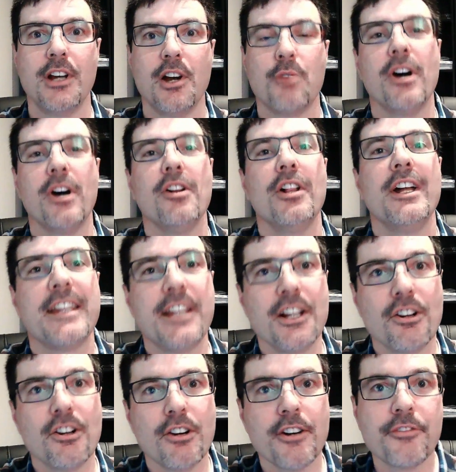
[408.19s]
Well, here
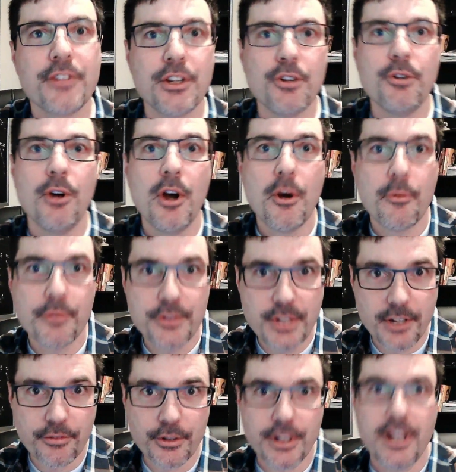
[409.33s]
are a few
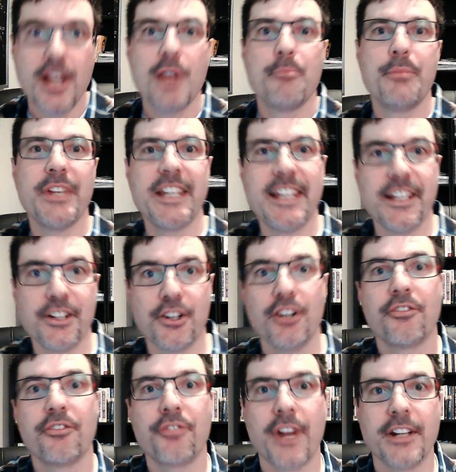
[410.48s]
different
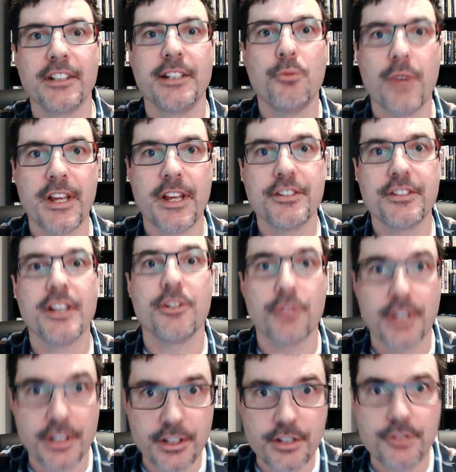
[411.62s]
beginner-friendly ways that you
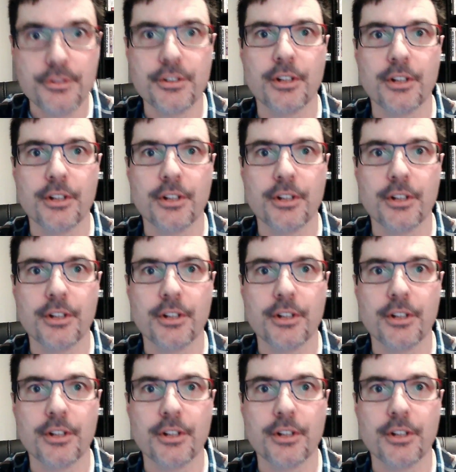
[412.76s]
can do so.